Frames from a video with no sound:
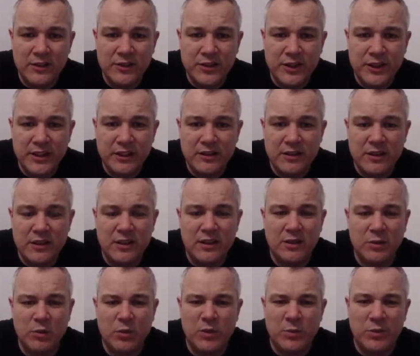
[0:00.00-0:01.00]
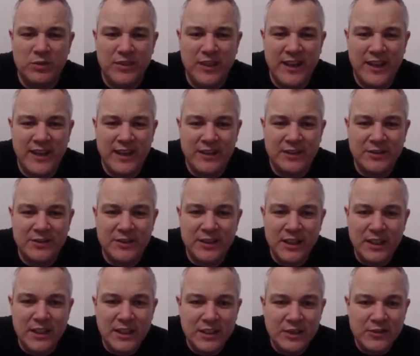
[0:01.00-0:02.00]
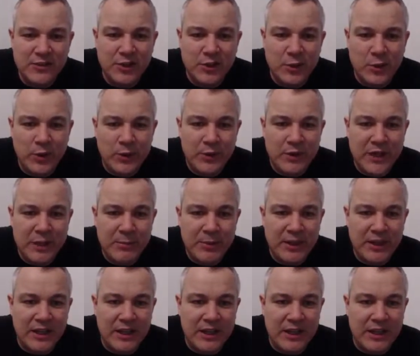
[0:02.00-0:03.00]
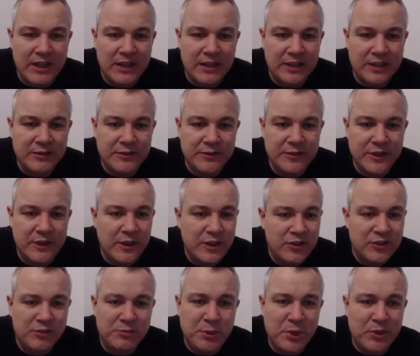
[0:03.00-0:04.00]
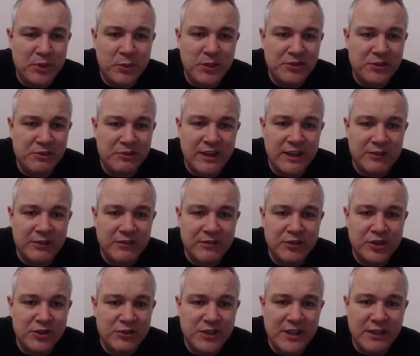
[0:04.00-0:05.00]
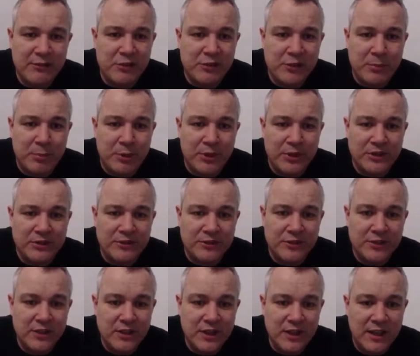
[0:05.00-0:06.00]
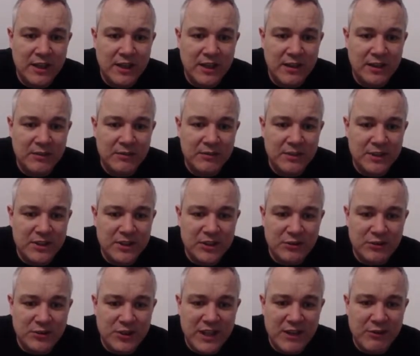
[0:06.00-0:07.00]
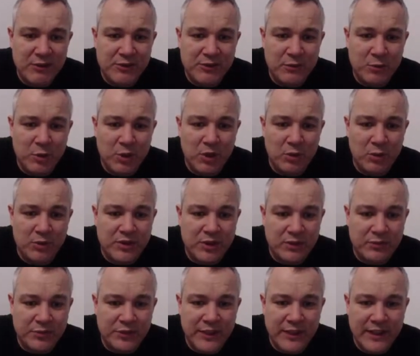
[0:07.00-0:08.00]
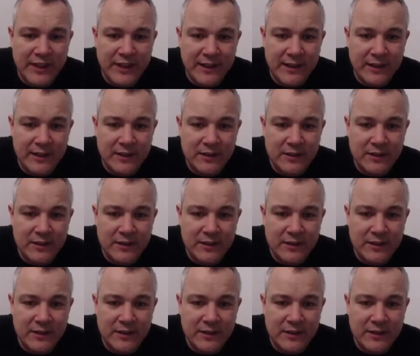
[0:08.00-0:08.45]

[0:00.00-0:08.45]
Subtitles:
curls it in. Oh, what was that? Zucchi will keep it alive. Just blow the whistle, ref. Just give us the points. Just give us... Well, we've got a free